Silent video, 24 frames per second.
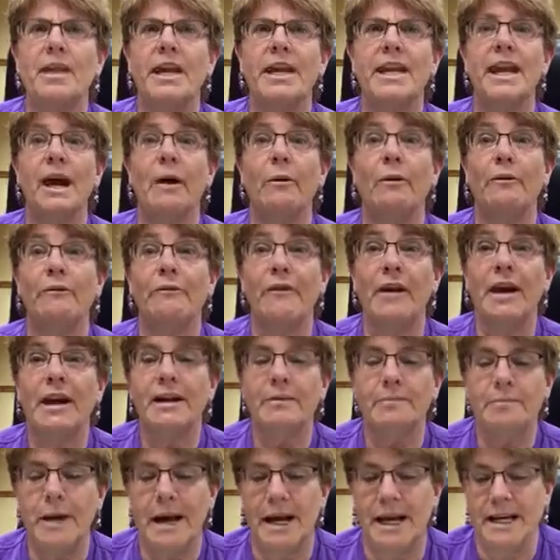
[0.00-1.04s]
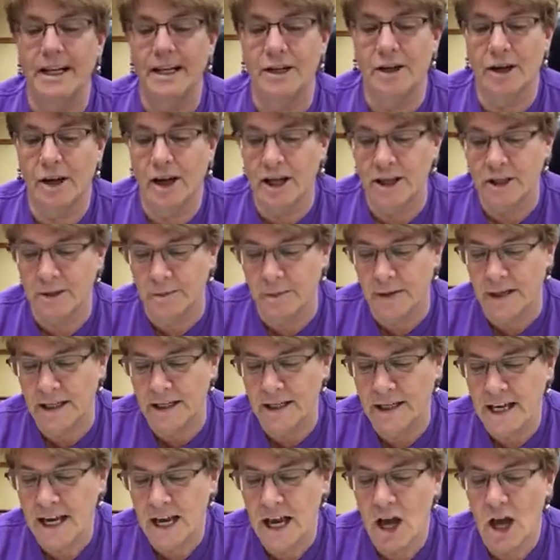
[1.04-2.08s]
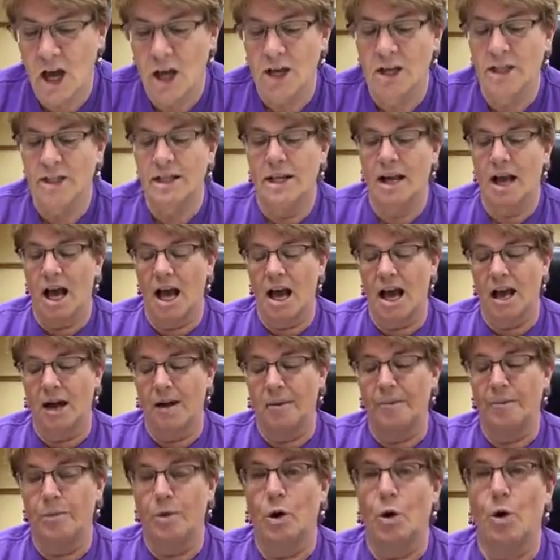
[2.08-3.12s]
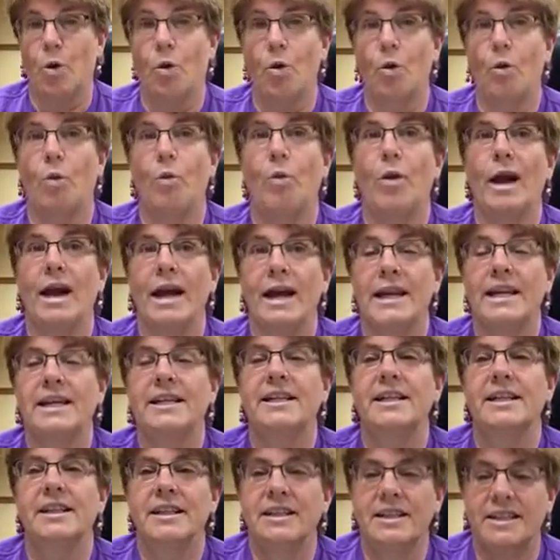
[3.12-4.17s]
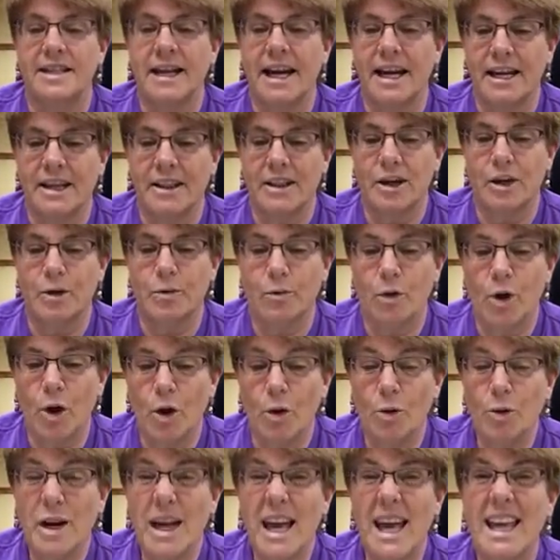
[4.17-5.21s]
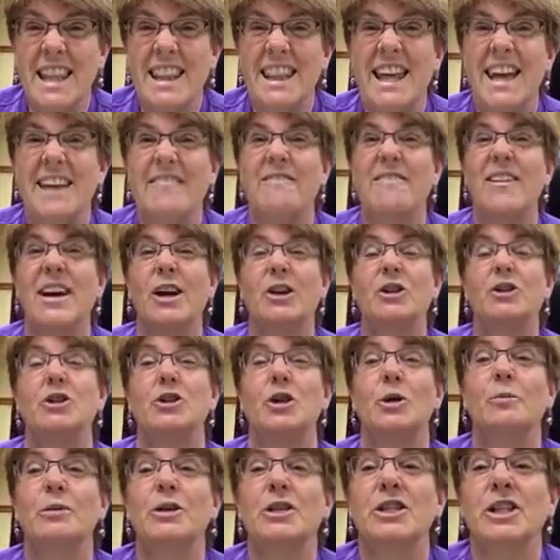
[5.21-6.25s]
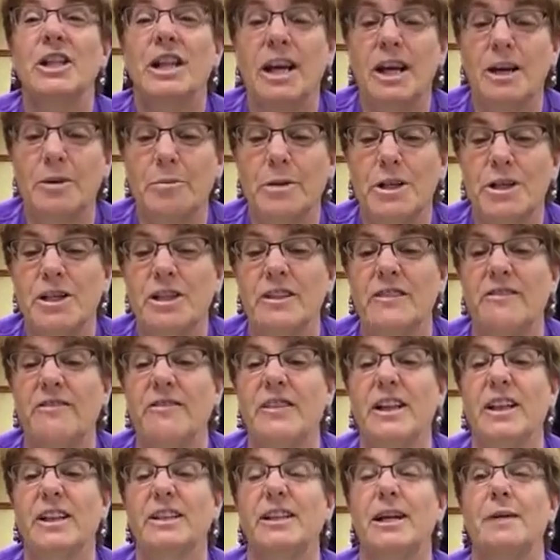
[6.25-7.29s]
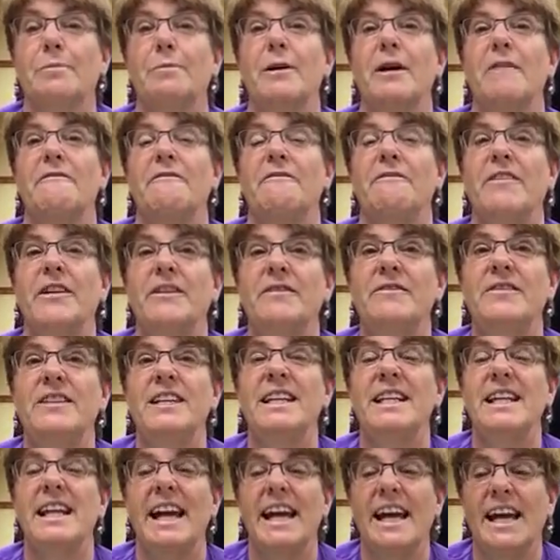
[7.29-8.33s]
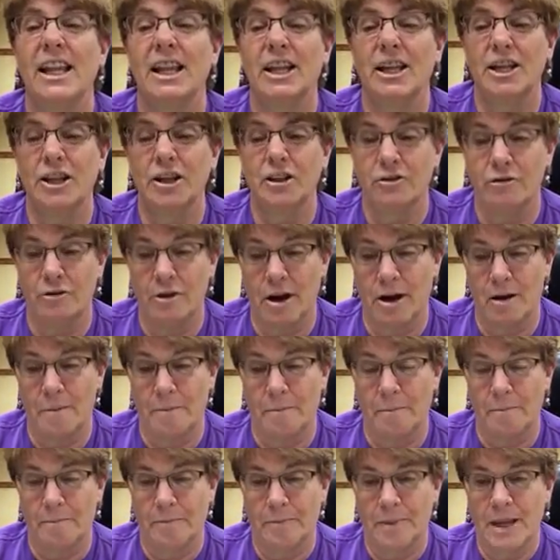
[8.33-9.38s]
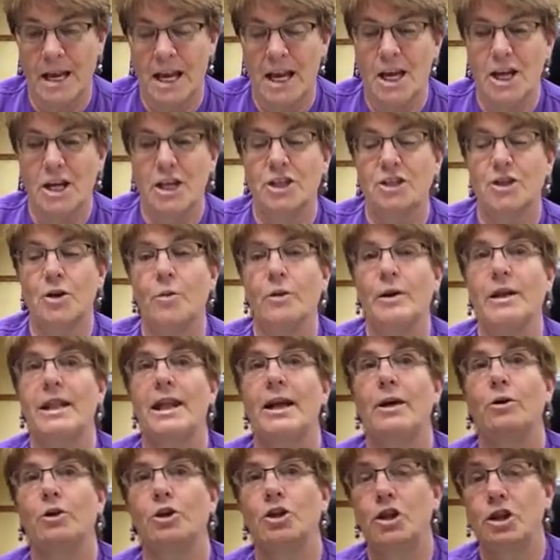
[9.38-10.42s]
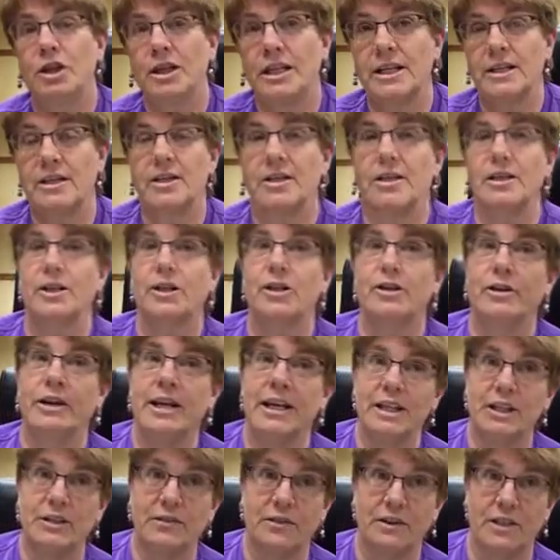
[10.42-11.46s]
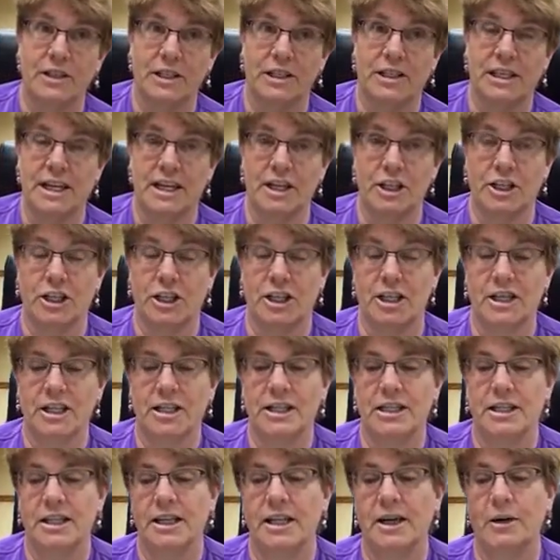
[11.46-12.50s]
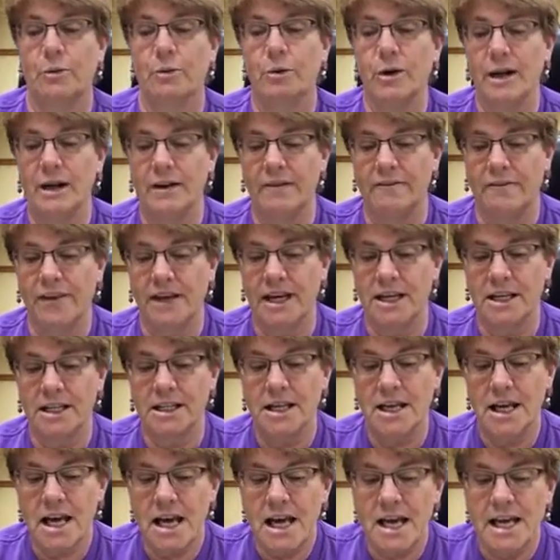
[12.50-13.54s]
Now, a friend of mine and her husband went and did the side of their road, and they found so much garbage it filled up a 50-gallon drum. So when they took it to the transfer station to get rid of it,